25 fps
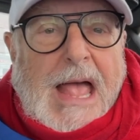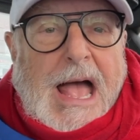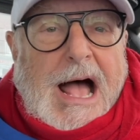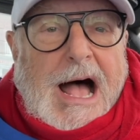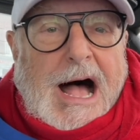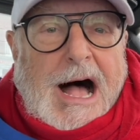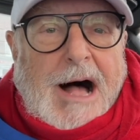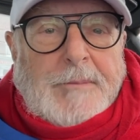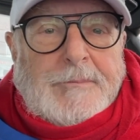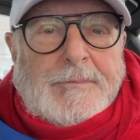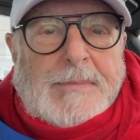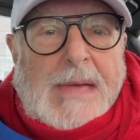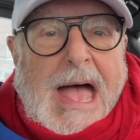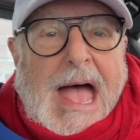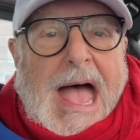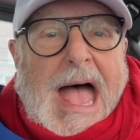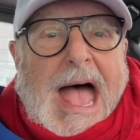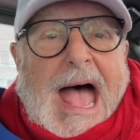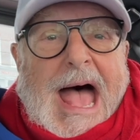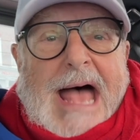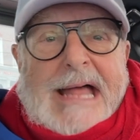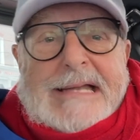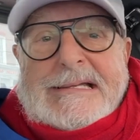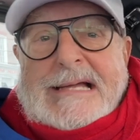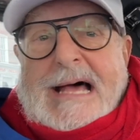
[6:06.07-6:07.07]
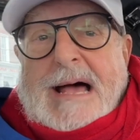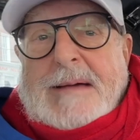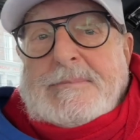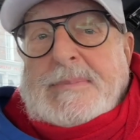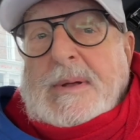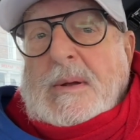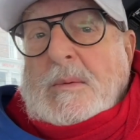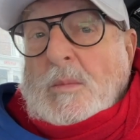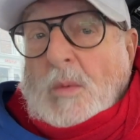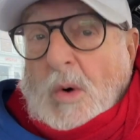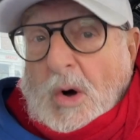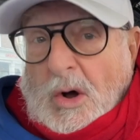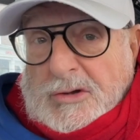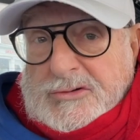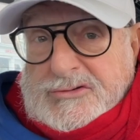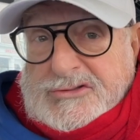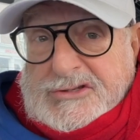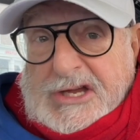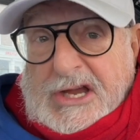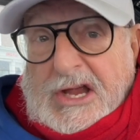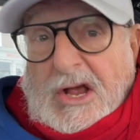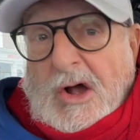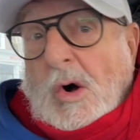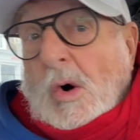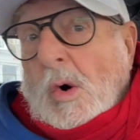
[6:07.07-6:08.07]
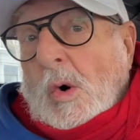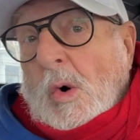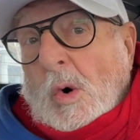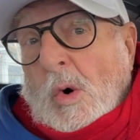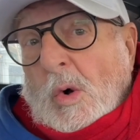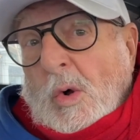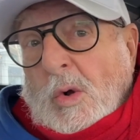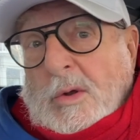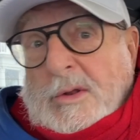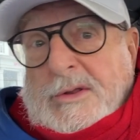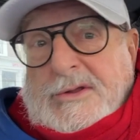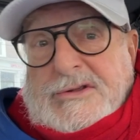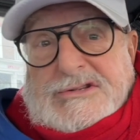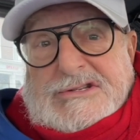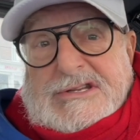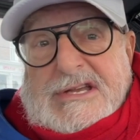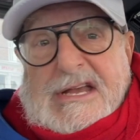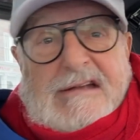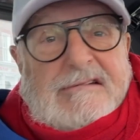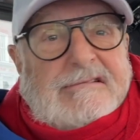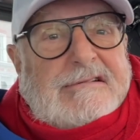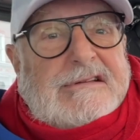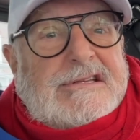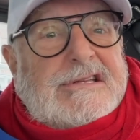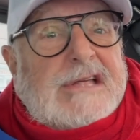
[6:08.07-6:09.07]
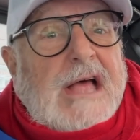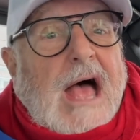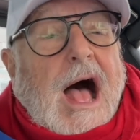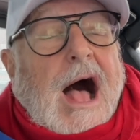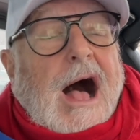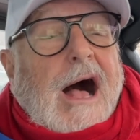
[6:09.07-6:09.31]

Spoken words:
And I've been watching all the series.